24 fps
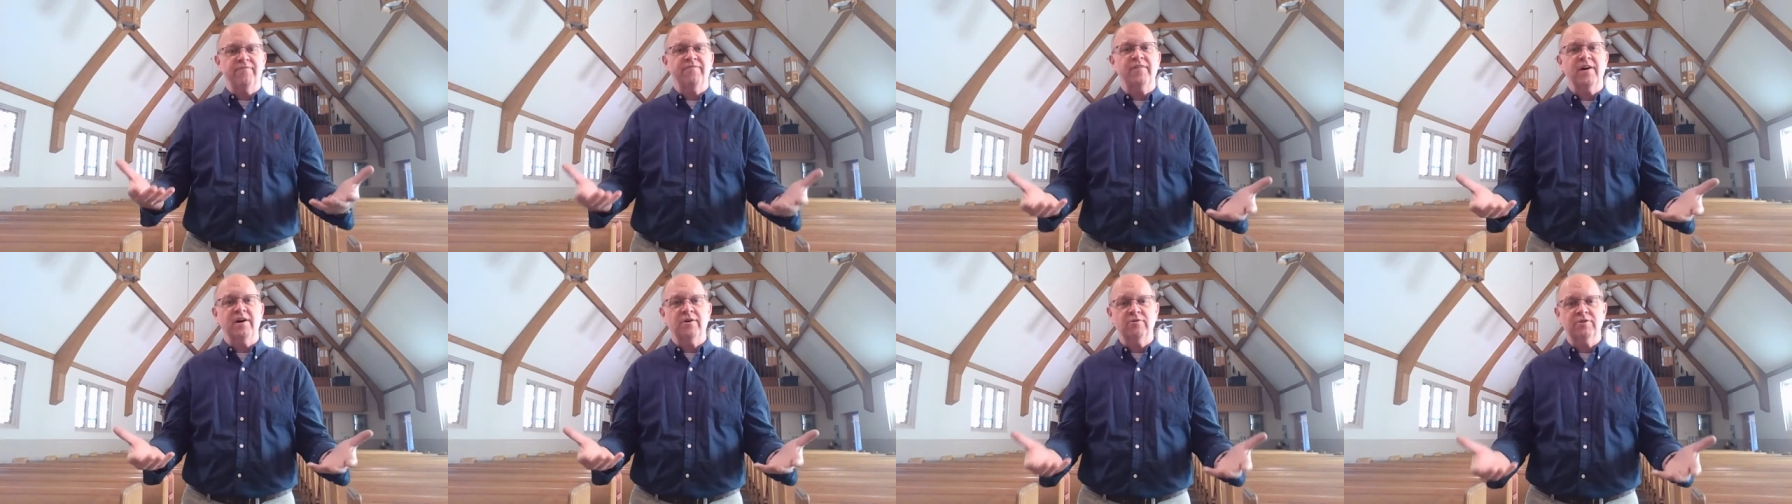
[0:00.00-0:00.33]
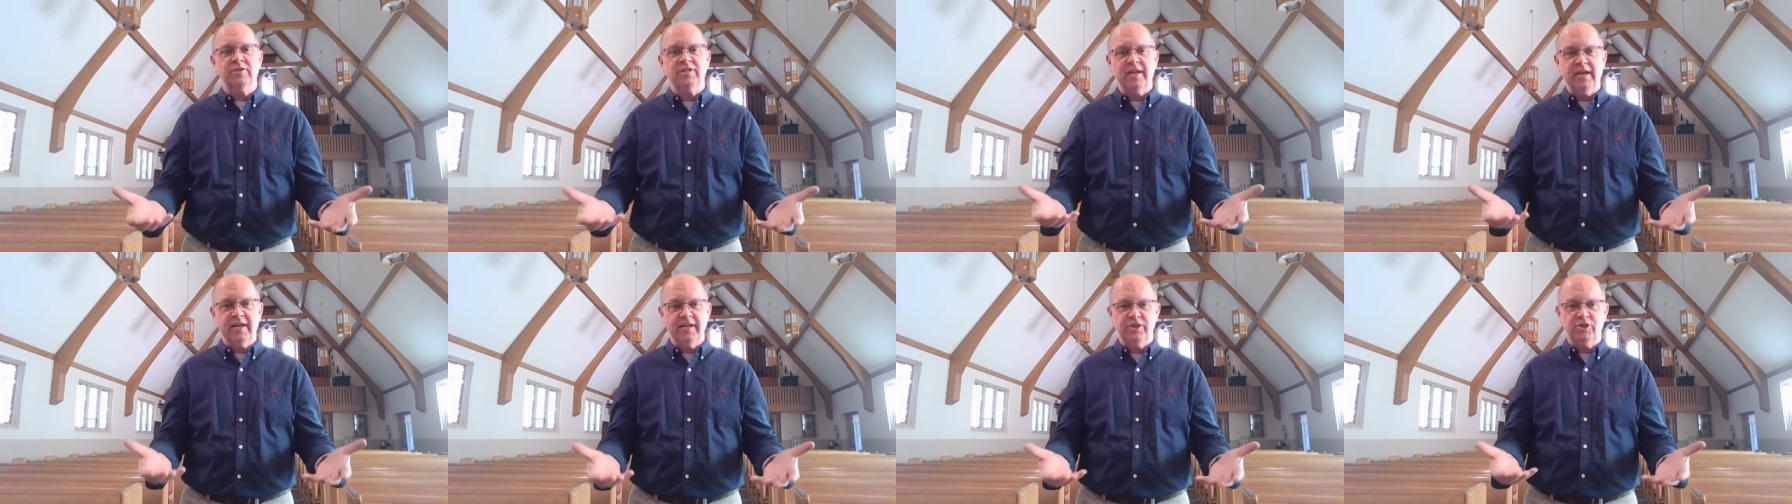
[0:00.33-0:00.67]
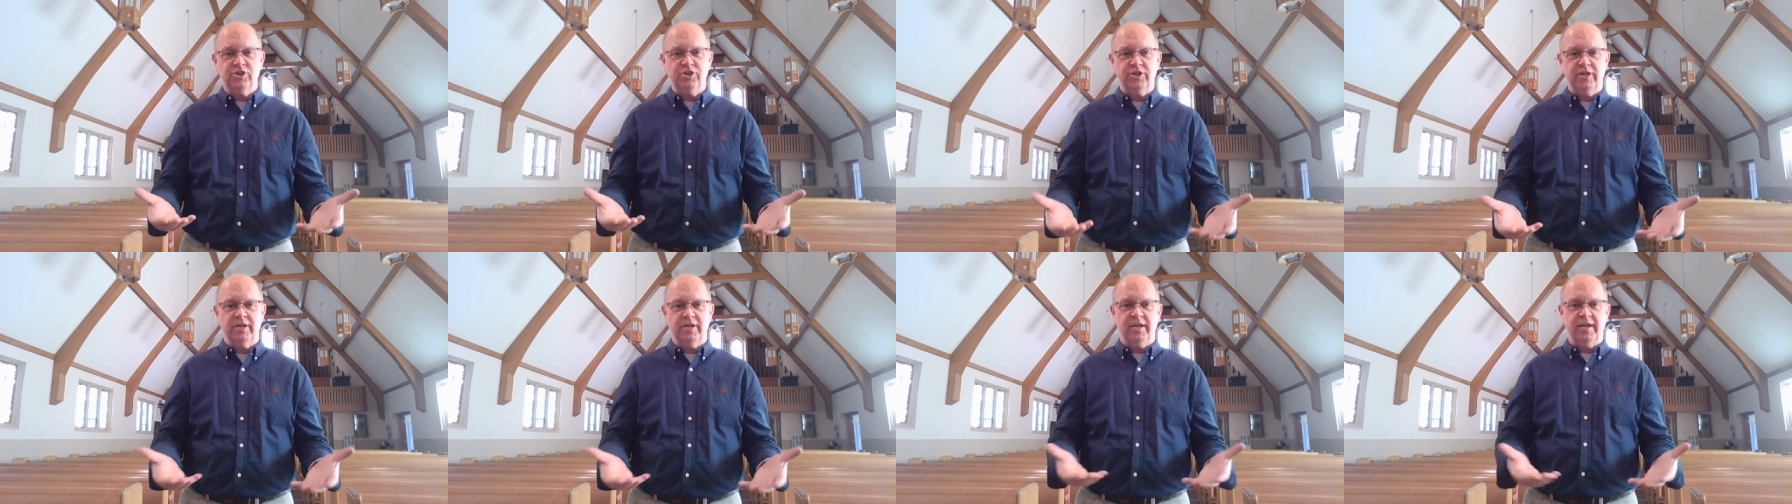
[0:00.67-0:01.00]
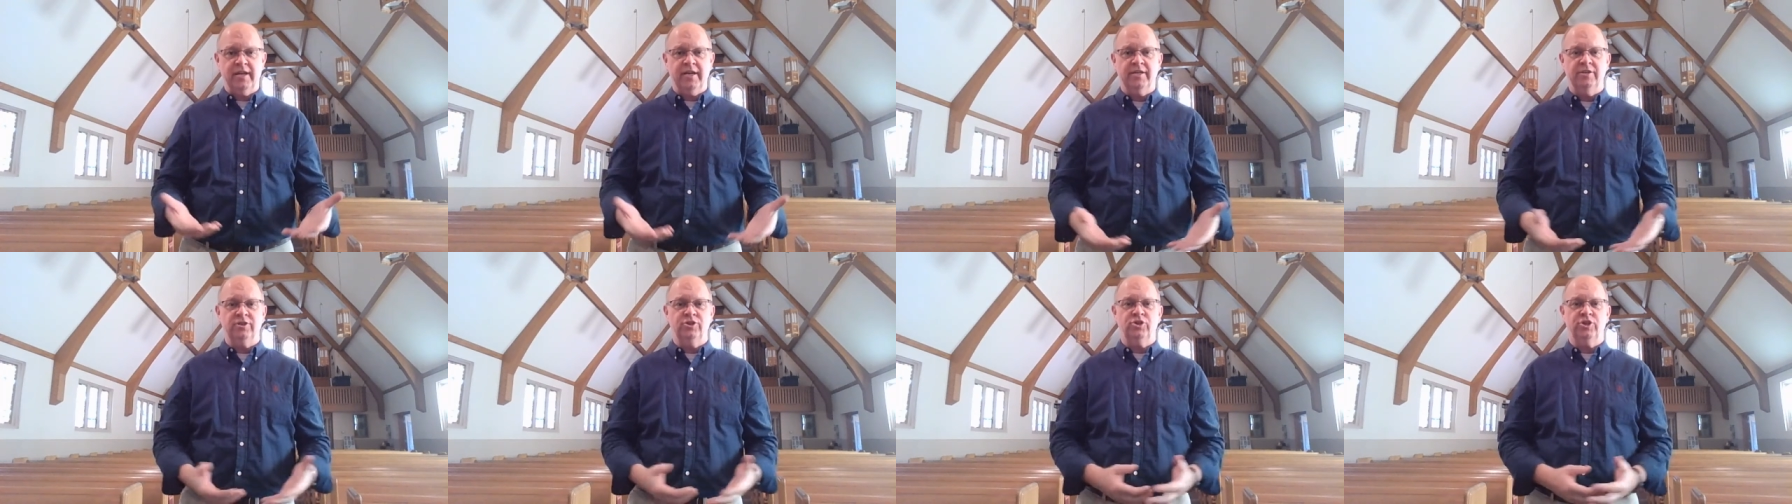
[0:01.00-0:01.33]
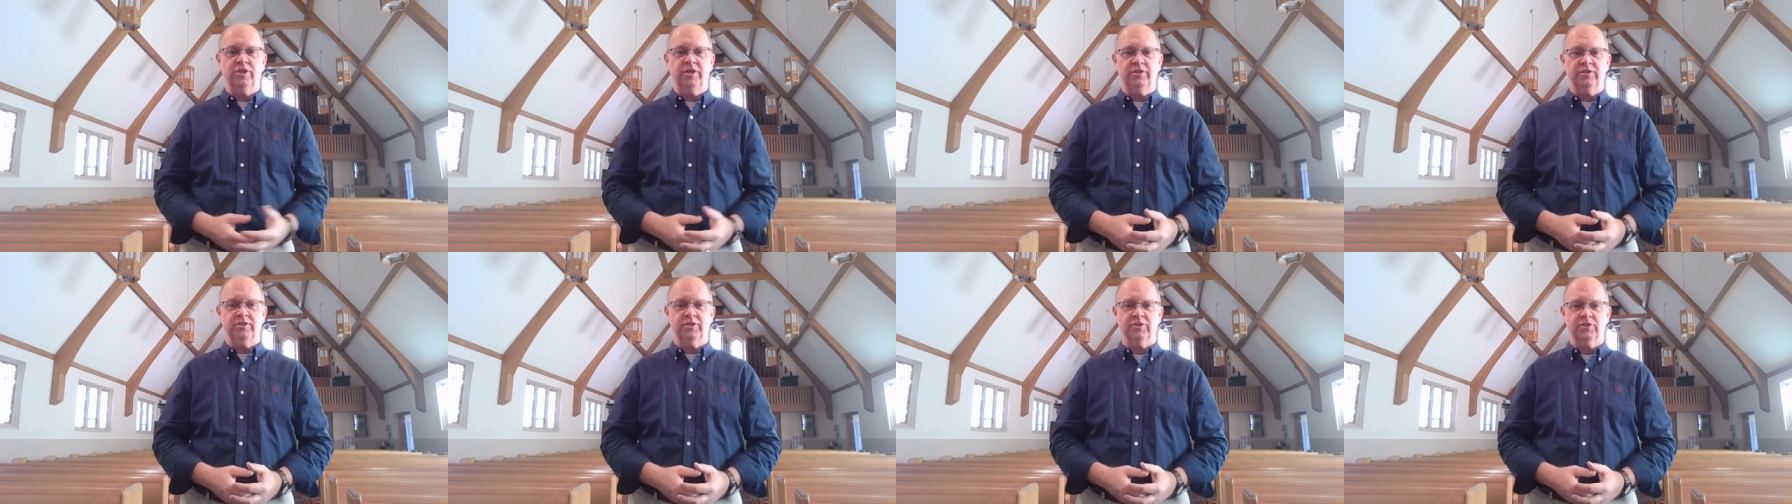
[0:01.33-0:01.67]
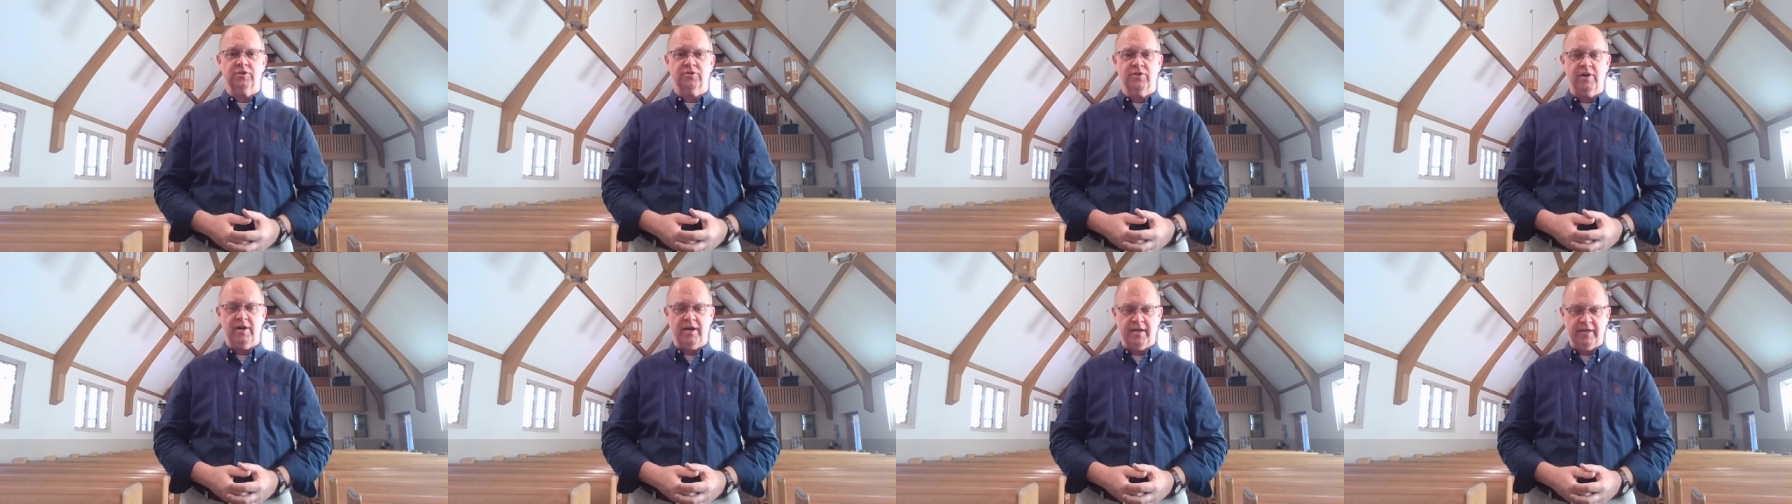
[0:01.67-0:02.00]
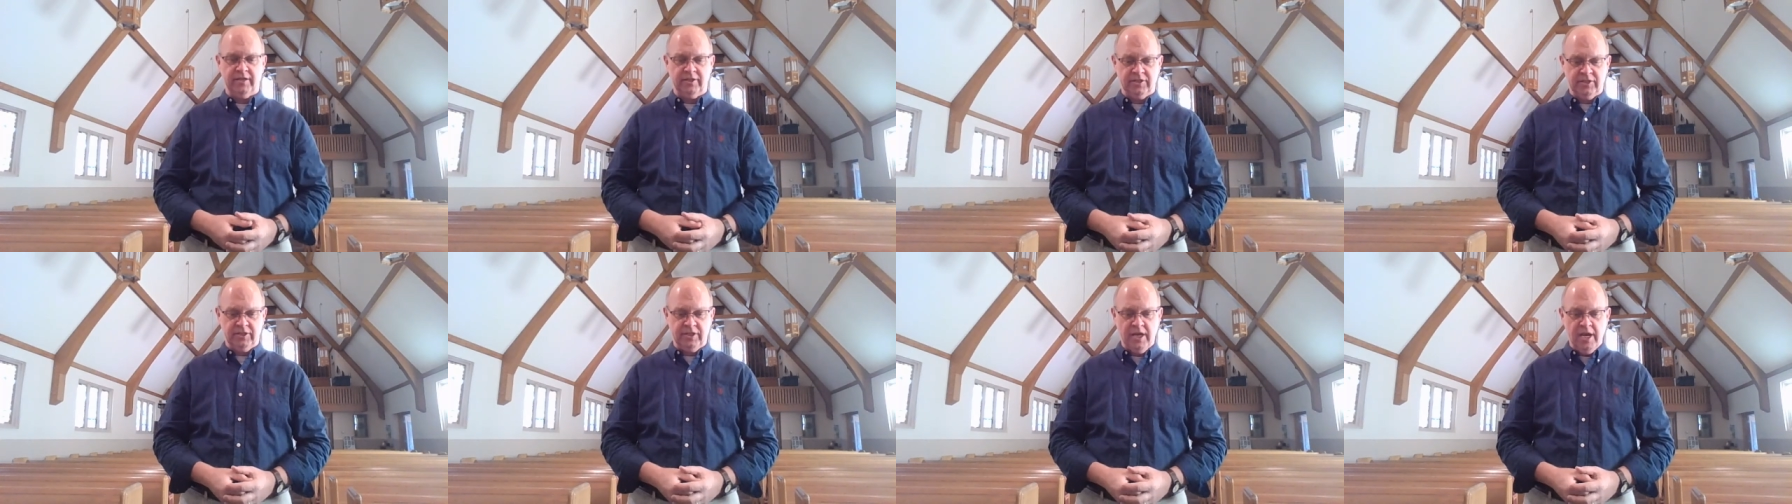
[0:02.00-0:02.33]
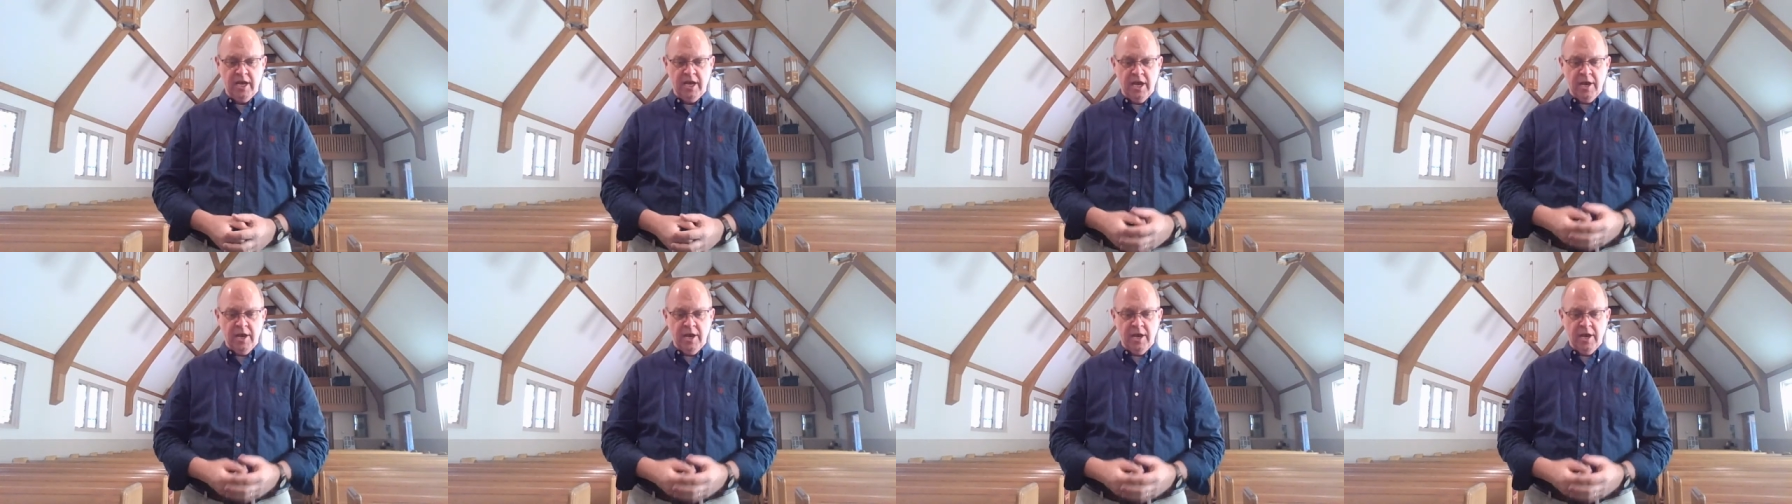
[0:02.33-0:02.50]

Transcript: foundation in Jesus Christ